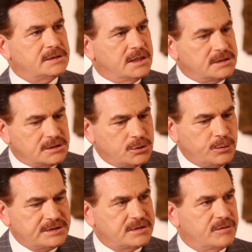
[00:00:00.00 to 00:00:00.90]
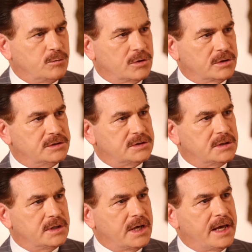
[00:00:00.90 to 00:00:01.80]
It's a twist of the words,
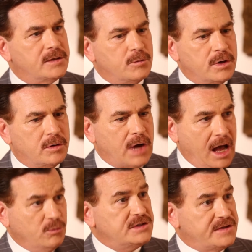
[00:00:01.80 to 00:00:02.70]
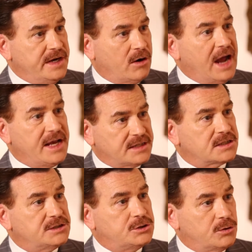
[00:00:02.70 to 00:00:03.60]
and I was there. I
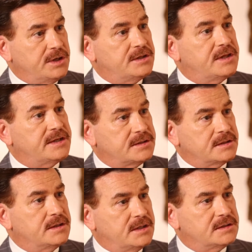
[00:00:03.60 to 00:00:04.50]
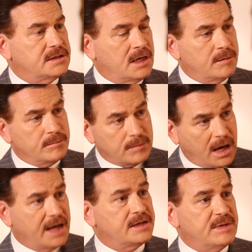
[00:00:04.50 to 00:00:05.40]
actually joined this
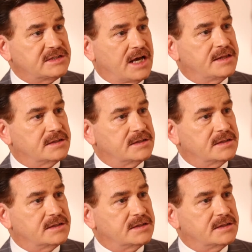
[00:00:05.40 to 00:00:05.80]
Hagimaskai,